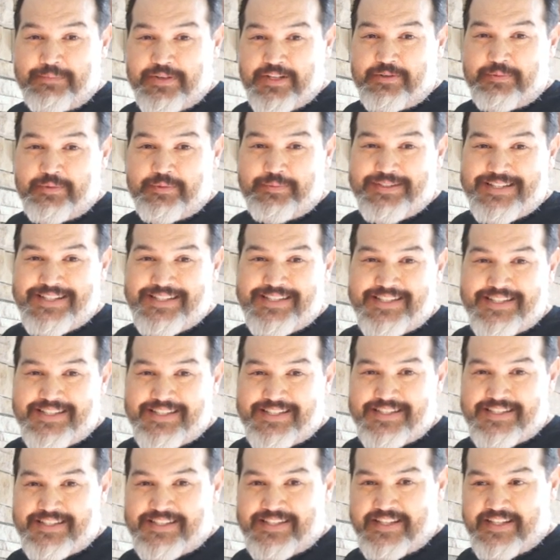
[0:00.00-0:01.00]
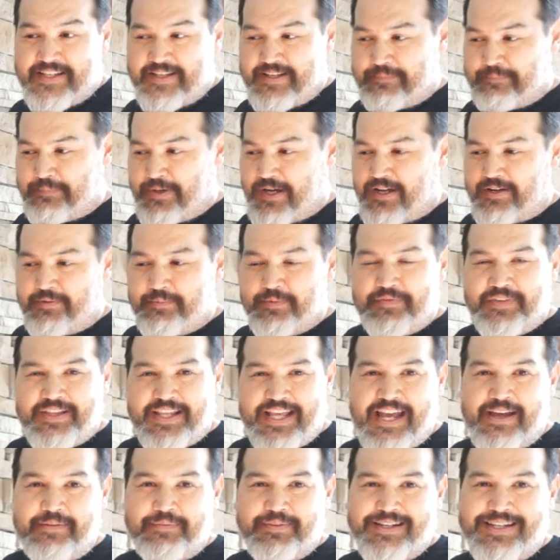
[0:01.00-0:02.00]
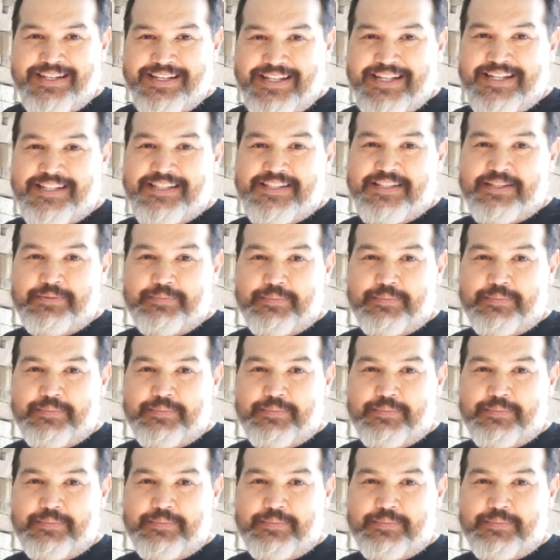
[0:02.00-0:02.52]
minimum distance the bottom of the cabinet needs